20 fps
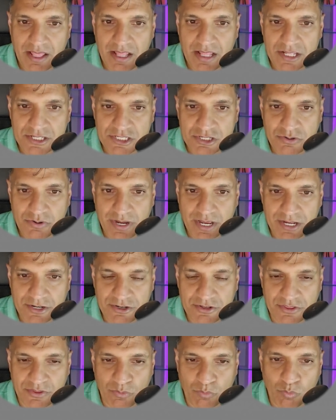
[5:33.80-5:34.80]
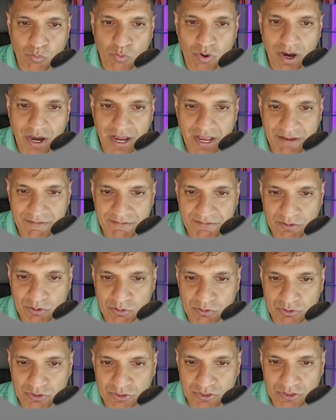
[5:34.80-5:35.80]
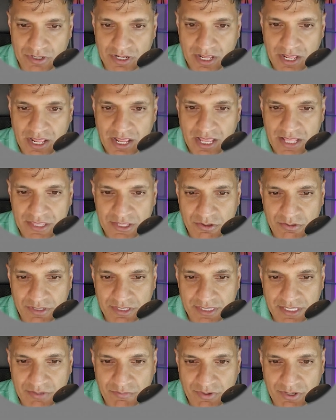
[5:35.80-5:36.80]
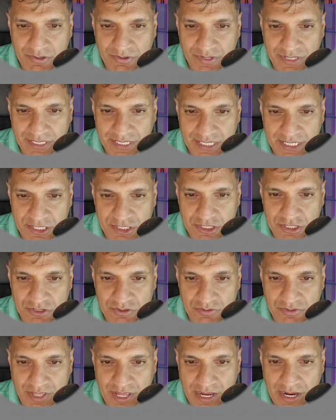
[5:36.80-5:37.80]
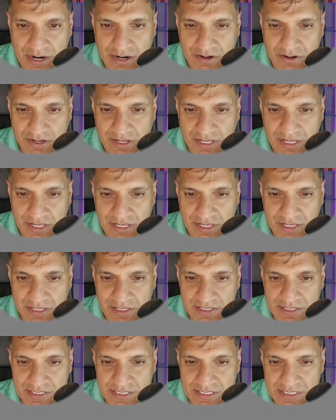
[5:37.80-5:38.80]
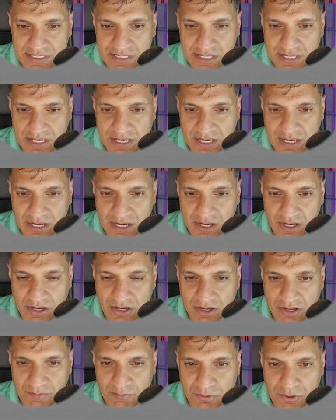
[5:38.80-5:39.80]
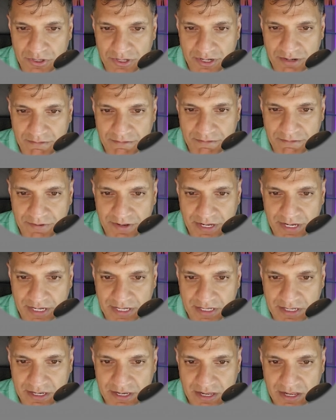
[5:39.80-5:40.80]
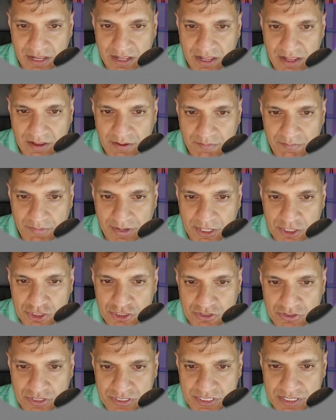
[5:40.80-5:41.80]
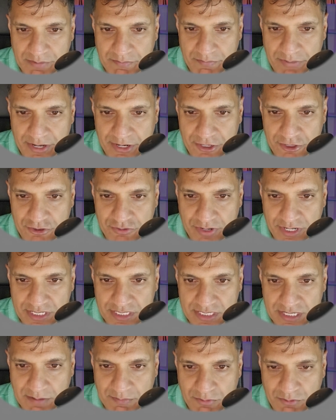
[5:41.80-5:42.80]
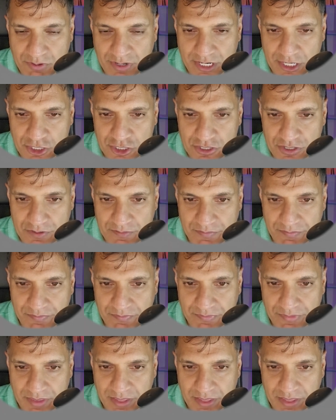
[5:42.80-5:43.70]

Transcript: Let's go ahead to the Y folder. And the only thing we really need to do there is put it in feet, make sure it's embedded trace separation,